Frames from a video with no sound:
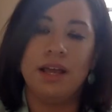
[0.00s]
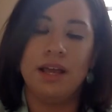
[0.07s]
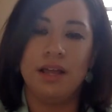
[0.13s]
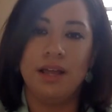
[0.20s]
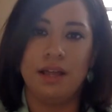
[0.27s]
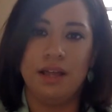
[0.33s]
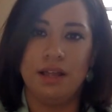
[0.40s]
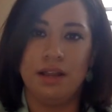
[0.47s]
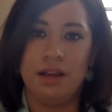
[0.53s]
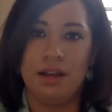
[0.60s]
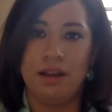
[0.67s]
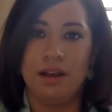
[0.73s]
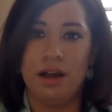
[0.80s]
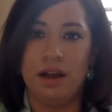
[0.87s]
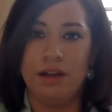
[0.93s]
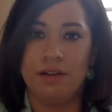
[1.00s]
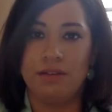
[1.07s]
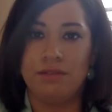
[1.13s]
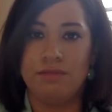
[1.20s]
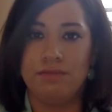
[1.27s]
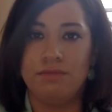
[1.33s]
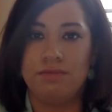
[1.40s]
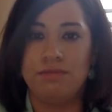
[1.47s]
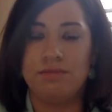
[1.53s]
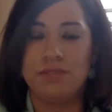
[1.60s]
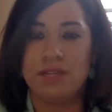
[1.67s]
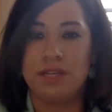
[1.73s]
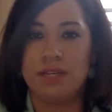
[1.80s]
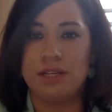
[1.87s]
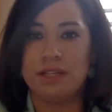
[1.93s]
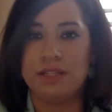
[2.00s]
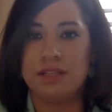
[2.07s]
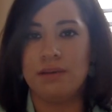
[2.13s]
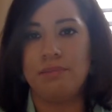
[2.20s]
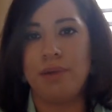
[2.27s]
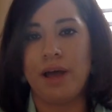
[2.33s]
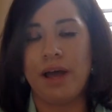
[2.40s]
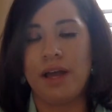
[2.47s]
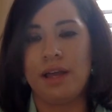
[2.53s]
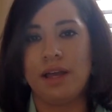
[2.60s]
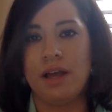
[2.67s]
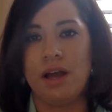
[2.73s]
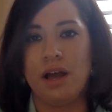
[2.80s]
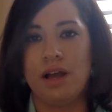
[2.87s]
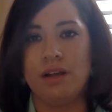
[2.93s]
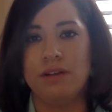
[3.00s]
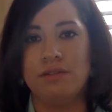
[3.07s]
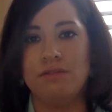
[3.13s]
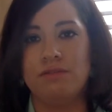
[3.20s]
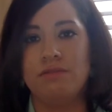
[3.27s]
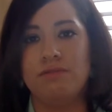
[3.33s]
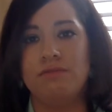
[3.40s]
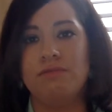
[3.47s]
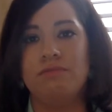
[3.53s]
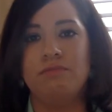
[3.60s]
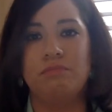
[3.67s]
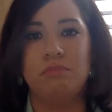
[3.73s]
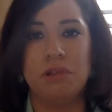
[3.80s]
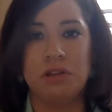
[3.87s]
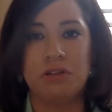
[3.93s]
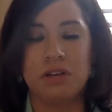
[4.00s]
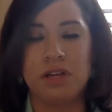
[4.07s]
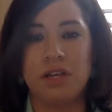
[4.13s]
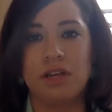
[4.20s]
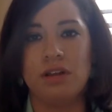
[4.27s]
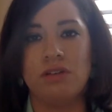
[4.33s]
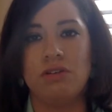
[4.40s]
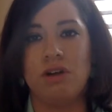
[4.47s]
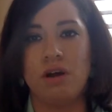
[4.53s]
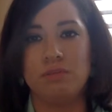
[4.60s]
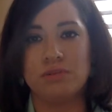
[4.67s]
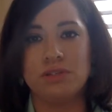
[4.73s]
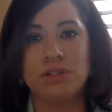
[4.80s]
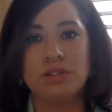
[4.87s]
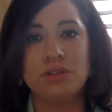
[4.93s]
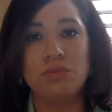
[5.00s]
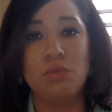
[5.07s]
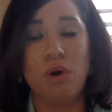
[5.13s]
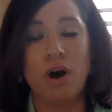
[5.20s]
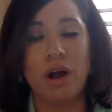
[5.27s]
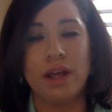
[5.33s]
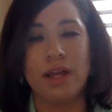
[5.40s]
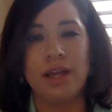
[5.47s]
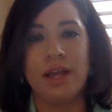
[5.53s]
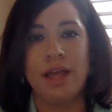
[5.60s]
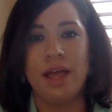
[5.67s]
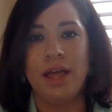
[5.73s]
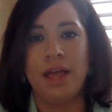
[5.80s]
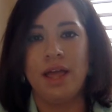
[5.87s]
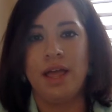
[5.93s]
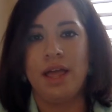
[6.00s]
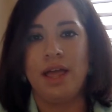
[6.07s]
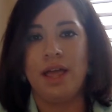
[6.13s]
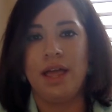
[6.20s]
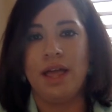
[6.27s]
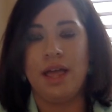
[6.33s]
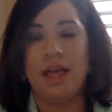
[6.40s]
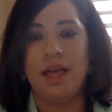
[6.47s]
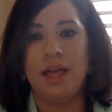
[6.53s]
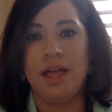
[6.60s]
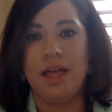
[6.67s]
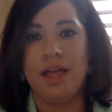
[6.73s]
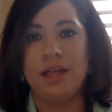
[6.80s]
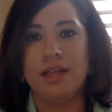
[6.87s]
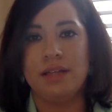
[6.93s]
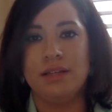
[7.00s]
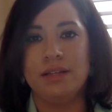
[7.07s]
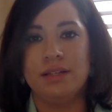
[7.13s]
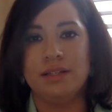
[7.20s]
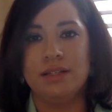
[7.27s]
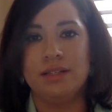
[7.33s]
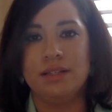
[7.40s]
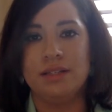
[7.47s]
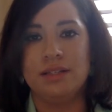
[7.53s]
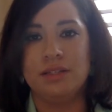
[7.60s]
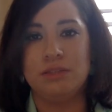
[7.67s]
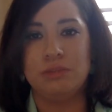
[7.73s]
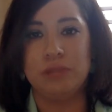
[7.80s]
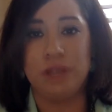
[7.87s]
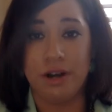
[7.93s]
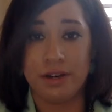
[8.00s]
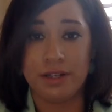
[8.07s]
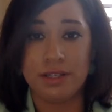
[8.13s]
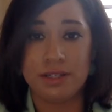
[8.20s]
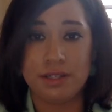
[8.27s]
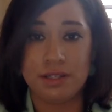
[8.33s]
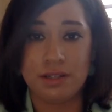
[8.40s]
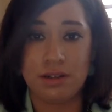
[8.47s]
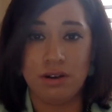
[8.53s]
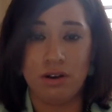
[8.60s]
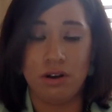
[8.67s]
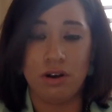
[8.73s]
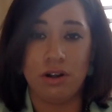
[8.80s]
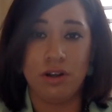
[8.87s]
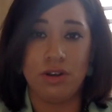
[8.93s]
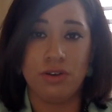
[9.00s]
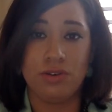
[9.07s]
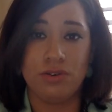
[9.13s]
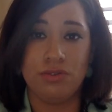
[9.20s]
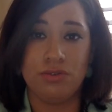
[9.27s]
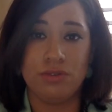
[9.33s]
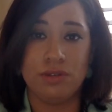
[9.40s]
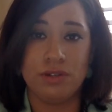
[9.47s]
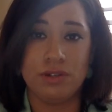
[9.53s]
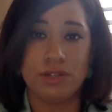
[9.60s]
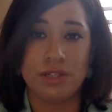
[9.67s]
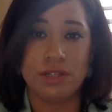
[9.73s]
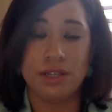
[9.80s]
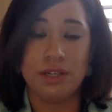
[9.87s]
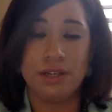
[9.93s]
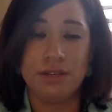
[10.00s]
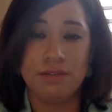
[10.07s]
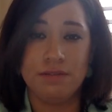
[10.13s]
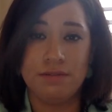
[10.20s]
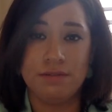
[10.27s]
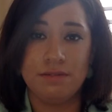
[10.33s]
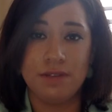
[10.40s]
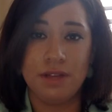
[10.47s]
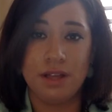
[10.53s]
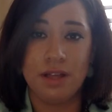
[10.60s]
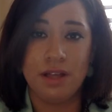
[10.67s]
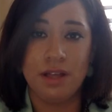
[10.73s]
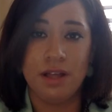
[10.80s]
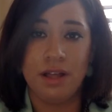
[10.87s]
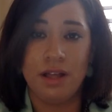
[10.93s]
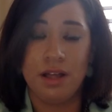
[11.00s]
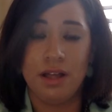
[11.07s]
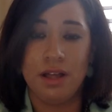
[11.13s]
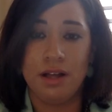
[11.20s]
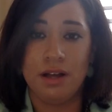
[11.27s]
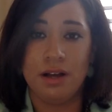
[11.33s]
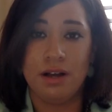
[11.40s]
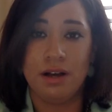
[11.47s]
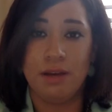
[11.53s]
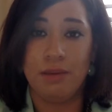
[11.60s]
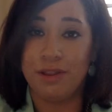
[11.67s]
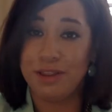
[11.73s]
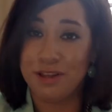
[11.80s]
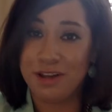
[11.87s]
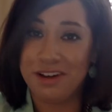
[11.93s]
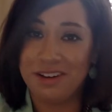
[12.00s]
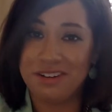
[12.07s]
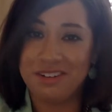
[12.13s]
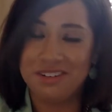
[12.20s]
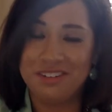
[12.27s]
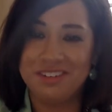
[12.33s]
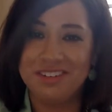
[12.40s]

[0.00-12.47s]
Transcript: And I've taken a step back and kind of been looking at other options and why. And to be honest, on New Year's Eve, a month ago,